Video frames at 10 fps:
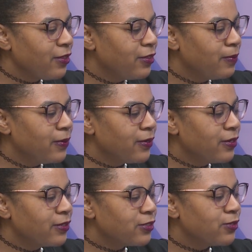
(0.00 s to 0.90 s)
the
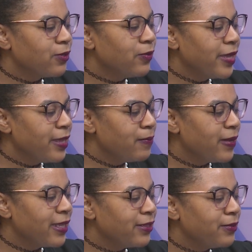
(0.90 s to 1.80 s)
book Sulwe
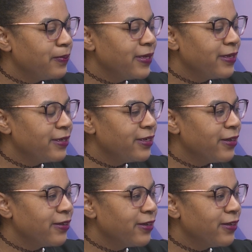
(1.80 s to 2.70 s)
by Lupita
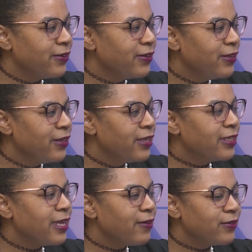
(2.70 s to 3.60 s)
Nyong'o.
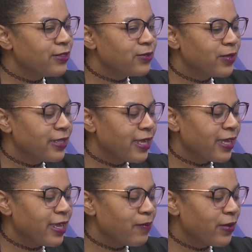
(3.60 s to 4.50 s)
That was one
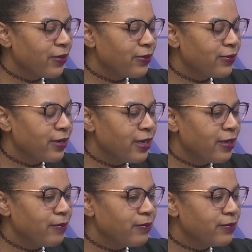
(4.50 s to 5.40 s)
that came out
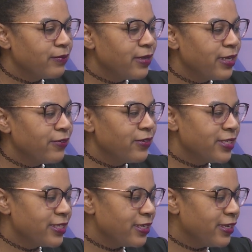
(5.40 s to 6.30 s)
um, in
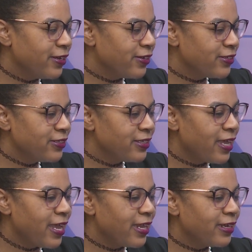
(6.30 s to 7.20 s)
recent years,
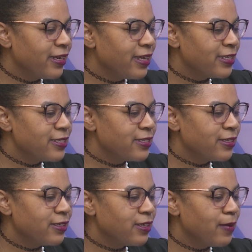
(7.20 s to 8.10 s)
and
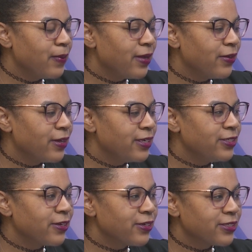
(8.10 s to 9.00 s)
it's about a
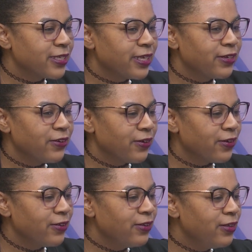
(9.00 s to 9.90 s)
dark-skinned
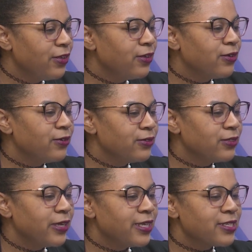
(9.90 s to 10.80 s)
girl
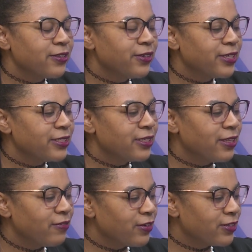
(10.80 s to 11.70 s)
who is learning to
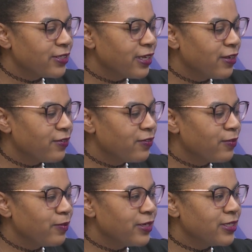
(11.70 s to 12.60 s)
love herself,
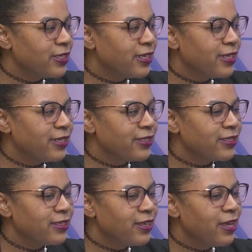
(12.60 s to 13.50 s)
which
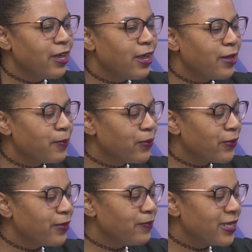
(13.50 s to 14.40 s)
is an
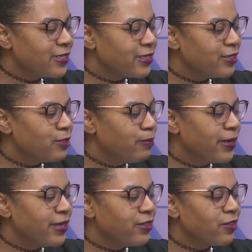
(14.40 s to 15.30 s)
important message.
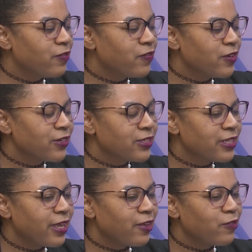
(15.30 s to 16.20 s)
But in the
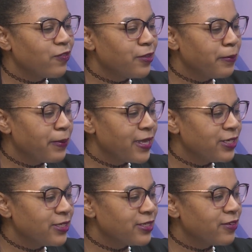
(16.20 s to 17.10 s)
first like few
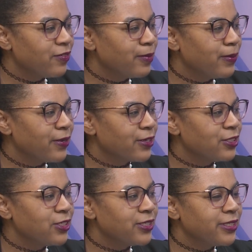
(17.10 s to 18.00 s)
pages of the book,
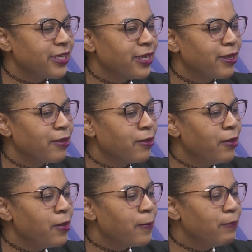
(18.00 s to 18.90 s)
she's getting
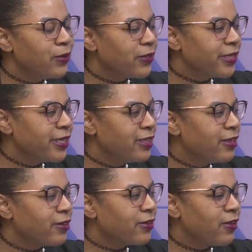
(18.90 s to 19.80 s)
bullied.
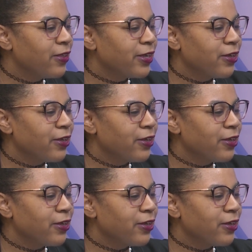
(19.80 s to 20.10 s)
They're calling